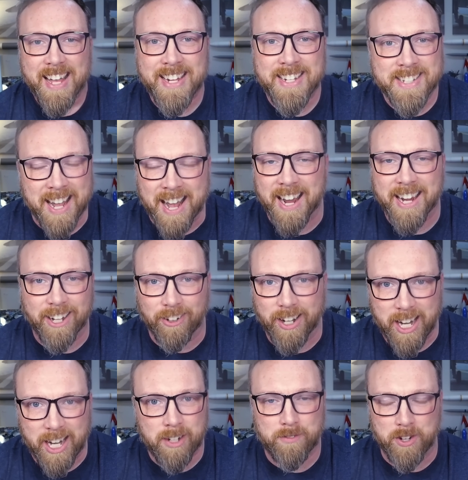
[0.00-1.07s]
entire
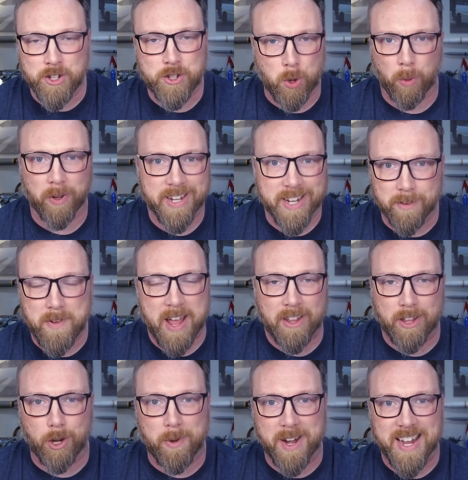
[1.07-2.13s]
inventory of
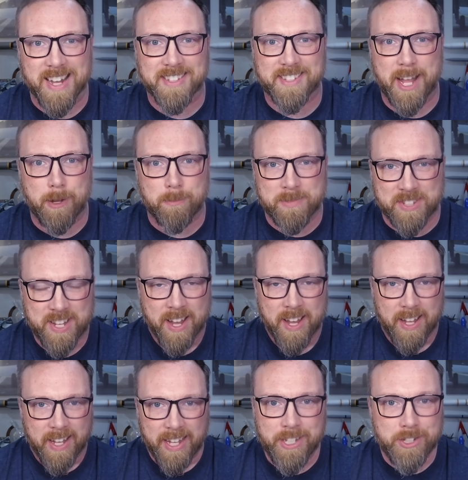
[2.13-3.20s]
LRASMs
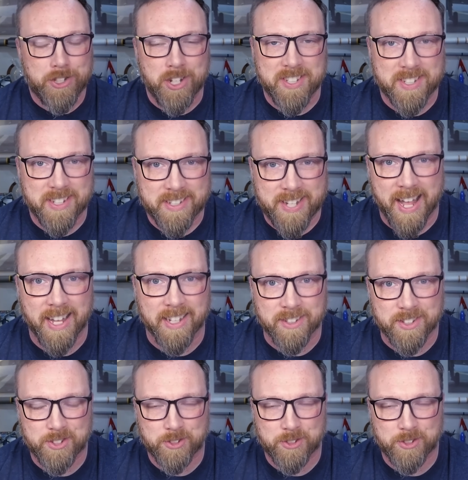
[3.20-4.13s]
in just 10